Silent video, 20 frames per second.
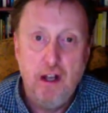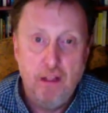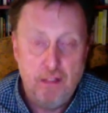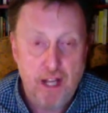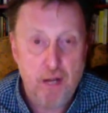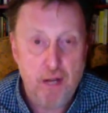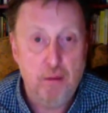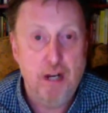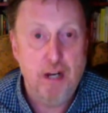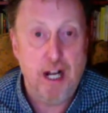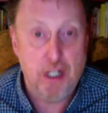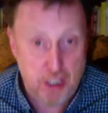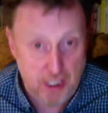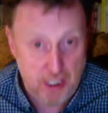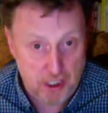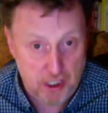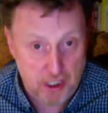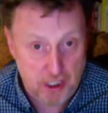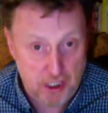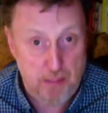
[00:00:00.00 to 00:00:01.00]
they were actually
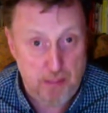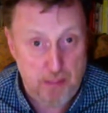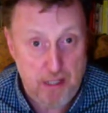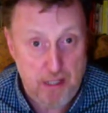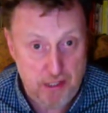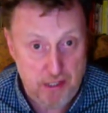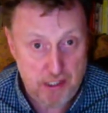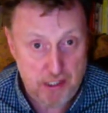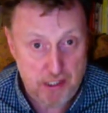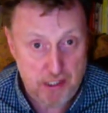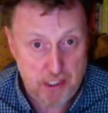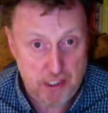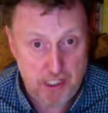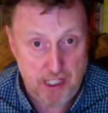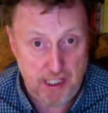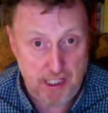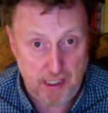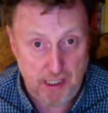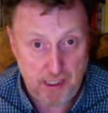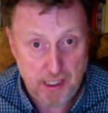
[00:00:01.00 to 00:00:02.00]

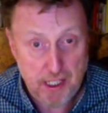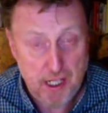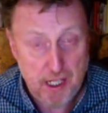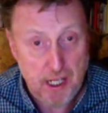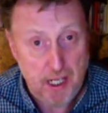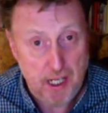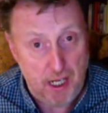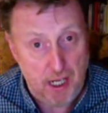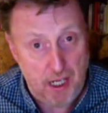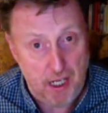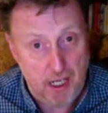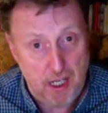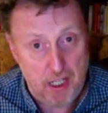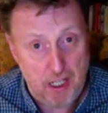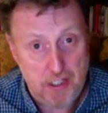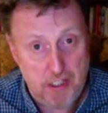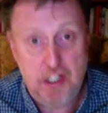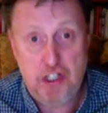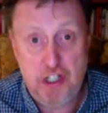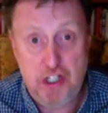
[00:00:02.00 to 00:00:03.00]
experiencing uh, a
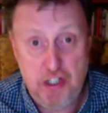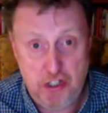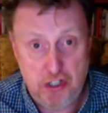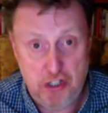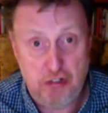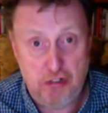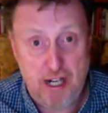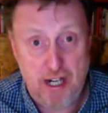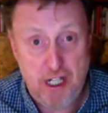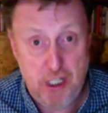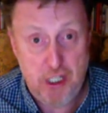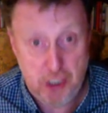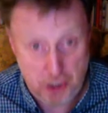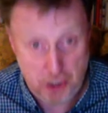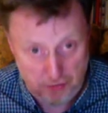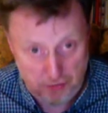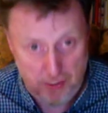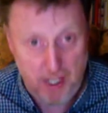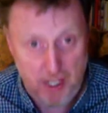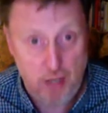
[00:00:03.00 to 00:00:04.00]
disintegration
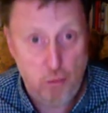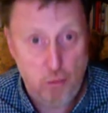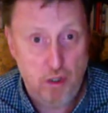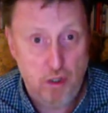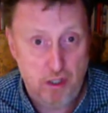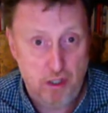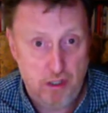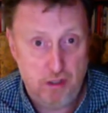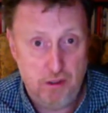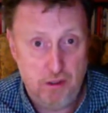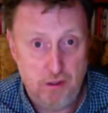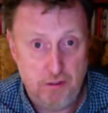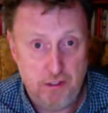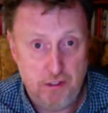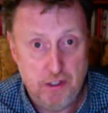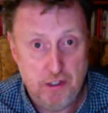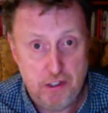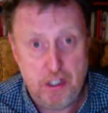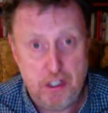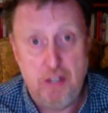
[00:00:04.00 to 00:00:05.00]
of their world.
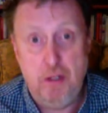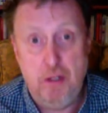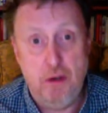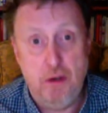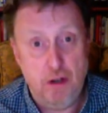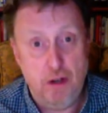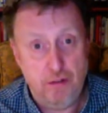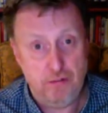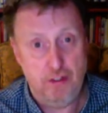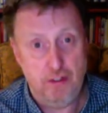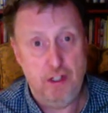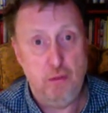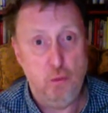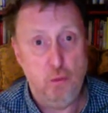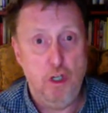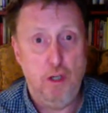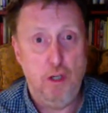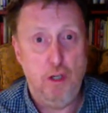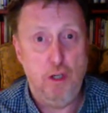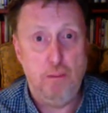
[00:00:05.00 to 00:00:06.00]
So they were often in
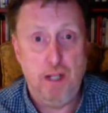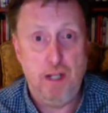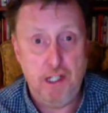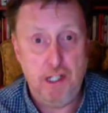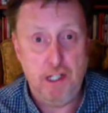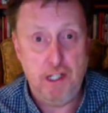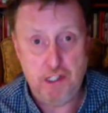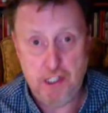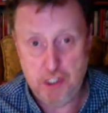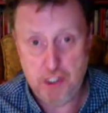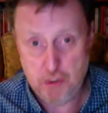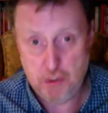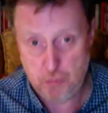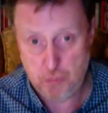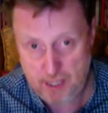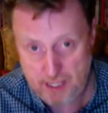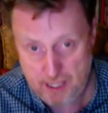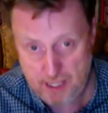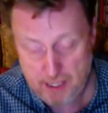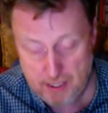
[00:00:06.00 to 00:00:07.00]
workplaces
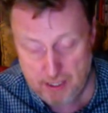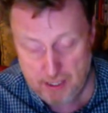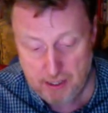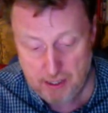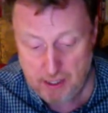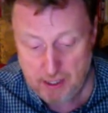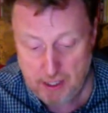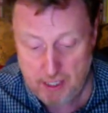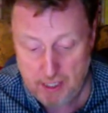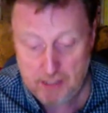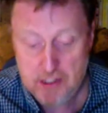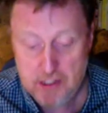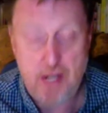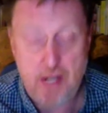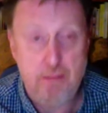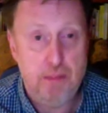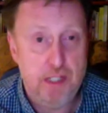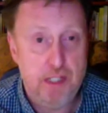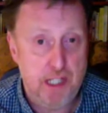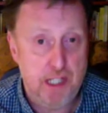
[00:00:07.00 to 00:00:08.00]
where
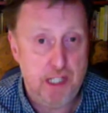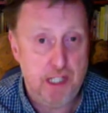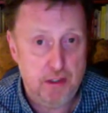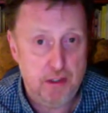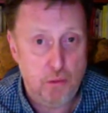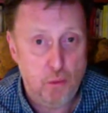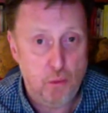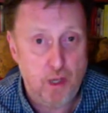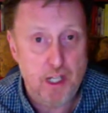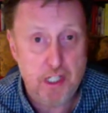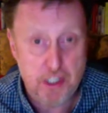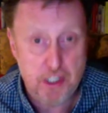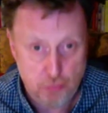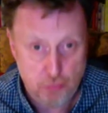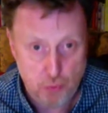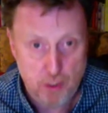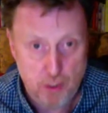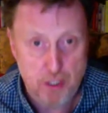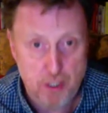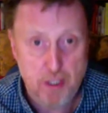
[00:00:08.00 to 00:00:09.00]
accepted ways of
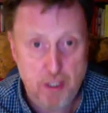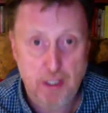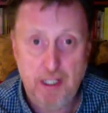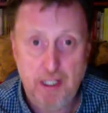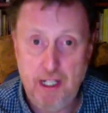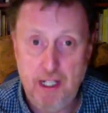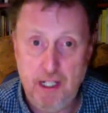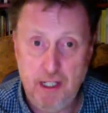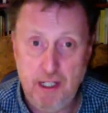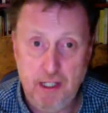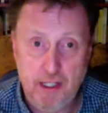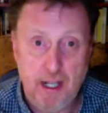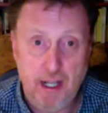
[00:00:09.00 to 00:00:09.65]
working,